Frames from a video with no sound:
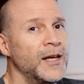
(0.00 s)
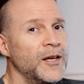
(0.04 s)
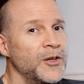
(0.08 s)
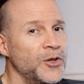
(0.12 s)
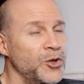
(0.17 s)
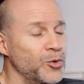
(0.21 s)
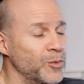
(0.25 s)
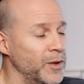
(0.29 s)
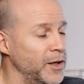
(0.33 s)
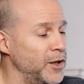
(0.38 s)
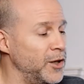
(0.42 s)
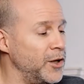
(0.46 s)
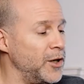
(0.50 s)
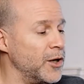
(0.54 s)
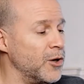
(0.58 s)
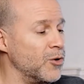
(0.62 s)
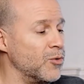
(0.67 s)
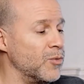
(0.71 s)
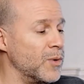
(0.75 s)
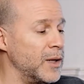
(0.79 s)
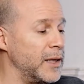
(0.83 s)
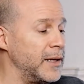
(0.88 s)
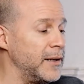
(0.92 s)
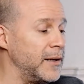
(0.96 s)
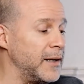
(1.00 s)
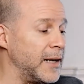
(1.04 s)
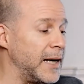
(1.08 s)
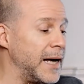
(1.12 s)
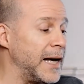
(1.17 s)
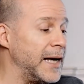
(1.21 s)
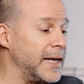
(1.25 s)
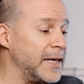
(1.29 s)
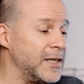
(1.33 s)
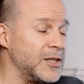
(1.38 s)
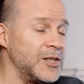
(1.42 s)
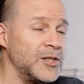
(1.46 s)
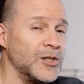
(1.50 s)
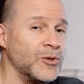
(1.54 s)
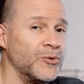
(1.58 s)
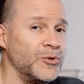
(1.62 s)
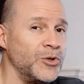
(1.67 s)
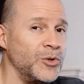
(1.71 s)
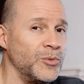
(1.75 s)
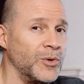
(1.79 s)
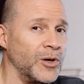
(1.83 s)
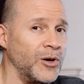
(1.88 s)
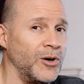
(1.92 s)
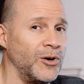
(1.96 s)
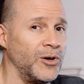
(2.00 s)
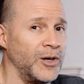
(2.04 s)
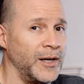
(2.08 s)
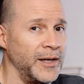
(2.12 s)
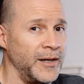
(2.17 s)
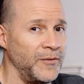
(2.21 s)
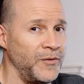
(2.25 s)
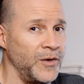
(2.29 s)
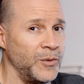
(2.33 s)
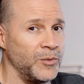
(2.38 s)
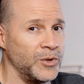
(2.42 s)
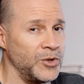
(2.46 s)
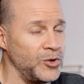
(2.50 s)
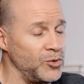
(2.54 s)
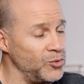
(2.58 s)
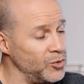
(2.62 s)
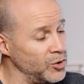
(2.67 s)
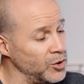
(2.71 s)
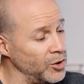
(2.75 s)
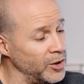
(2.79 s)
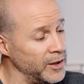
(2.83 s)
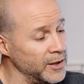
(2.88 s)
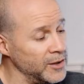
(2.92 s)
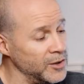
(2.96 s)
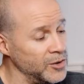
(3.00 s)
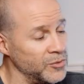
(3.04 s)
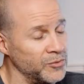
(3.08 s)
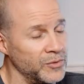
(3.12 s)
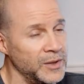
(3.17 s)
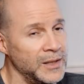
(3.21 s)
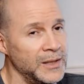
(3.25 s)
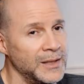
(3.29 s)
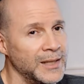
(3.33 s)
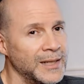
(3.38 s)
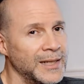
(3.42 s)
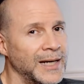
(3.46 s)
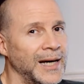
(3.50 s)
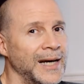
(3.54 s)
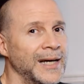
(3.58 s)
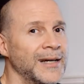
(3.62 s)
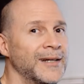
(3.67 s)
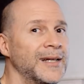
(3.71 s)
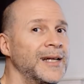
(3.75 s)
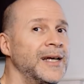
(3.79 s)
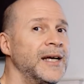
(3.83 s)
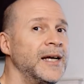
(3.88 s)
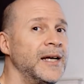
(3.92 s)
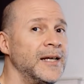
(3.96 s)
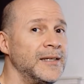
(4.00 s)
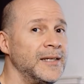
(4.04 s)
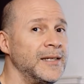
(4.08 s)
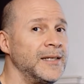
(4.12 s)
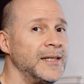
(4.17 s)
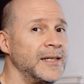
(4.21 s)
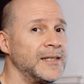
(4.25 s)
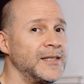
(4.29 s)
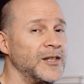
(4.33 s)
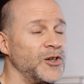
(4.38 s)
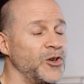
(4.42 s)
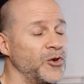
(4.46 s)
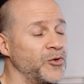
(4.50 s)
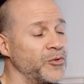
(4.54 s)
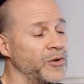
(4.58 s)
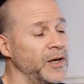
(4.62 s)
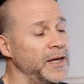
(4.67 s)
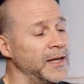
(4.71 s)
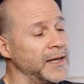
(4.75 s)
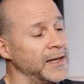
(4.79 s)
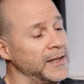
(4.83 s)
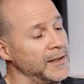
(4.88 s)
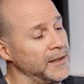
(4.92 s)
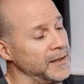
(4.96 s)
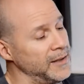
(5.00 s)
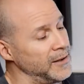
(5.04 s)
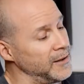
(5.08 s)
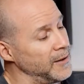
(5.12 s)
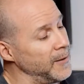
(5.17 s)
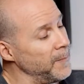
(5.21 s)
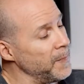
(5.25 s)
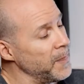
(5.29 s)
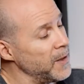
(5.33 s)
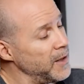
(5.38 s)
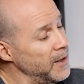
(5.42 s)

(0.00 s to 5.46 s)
You would know what ISO you were on if it were too dark to read the dial. I think that's a great idea.